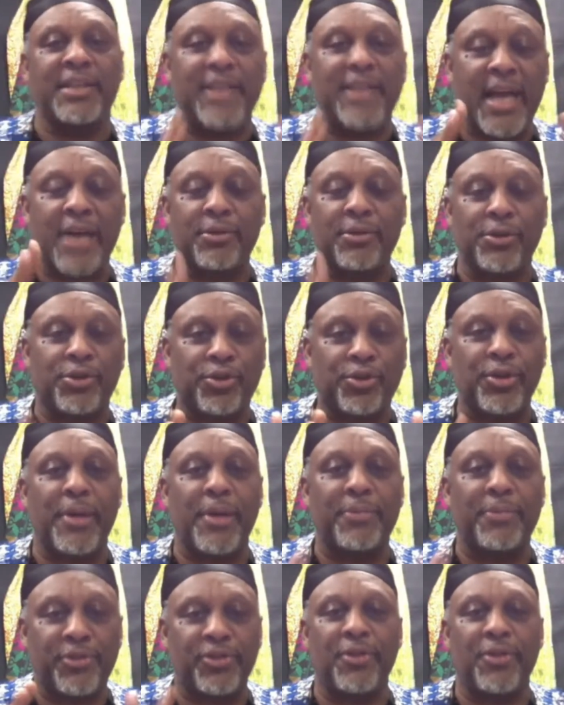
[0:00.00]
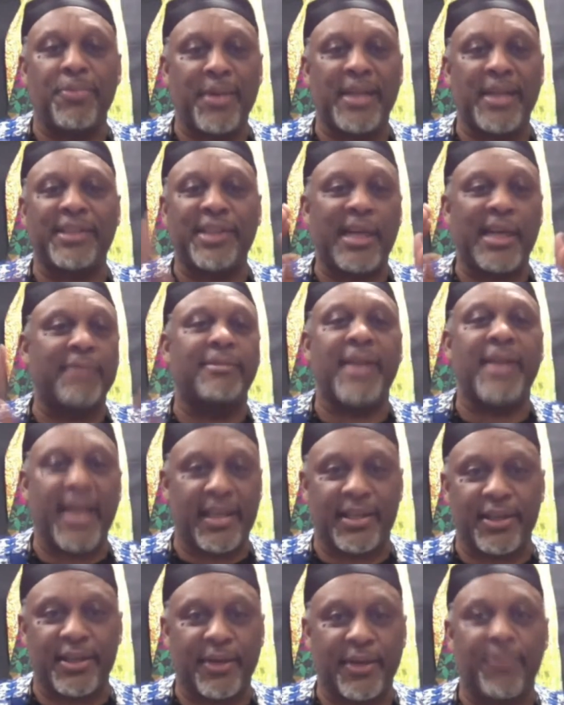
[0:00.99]
Donald Trump so much I
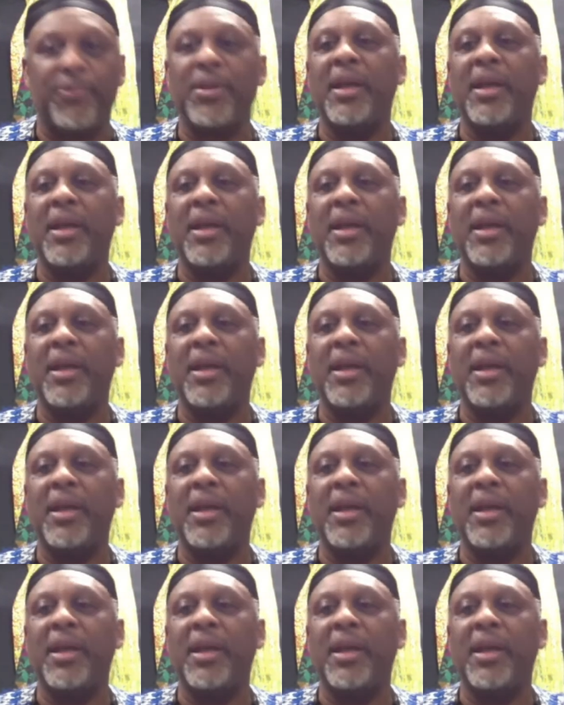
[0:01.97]
like him.